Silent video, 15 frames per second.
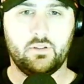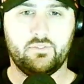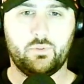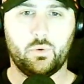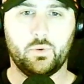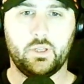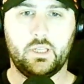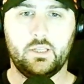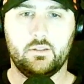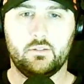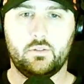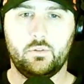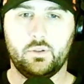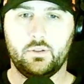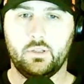forward to getting
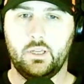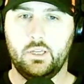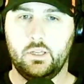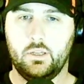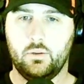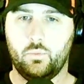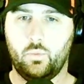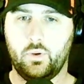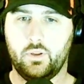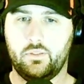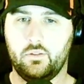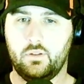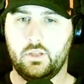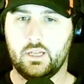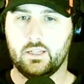to it with you
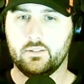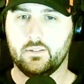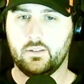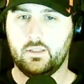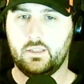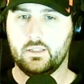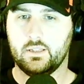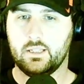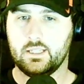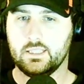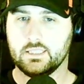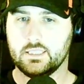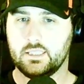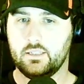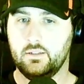guys again. Like I
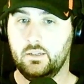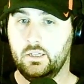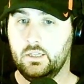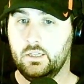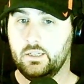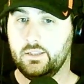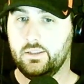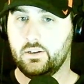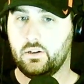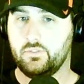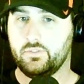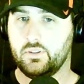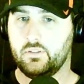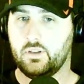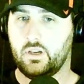said, they're off
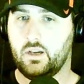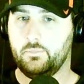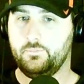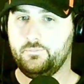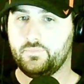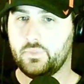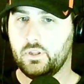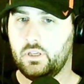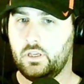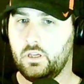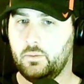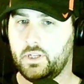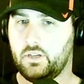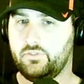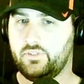the top, coming
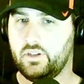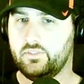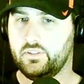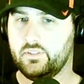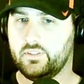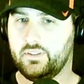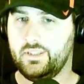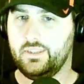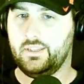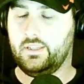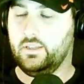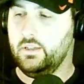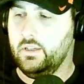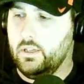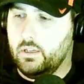off obviously the
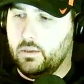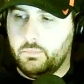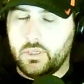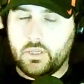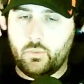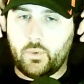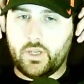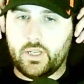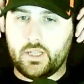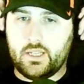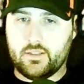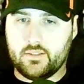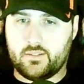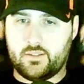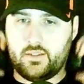big win
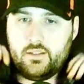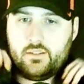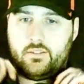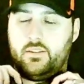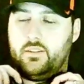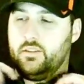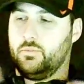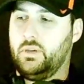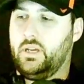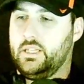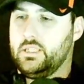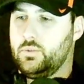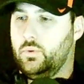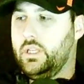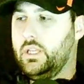against Tennessee this past
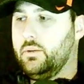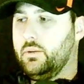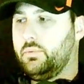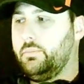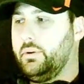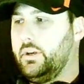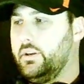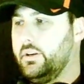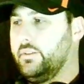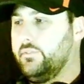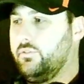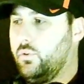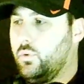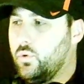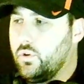weekend, preparing
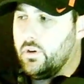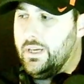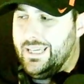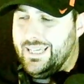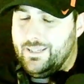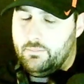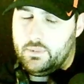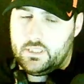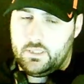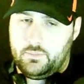for Mississippi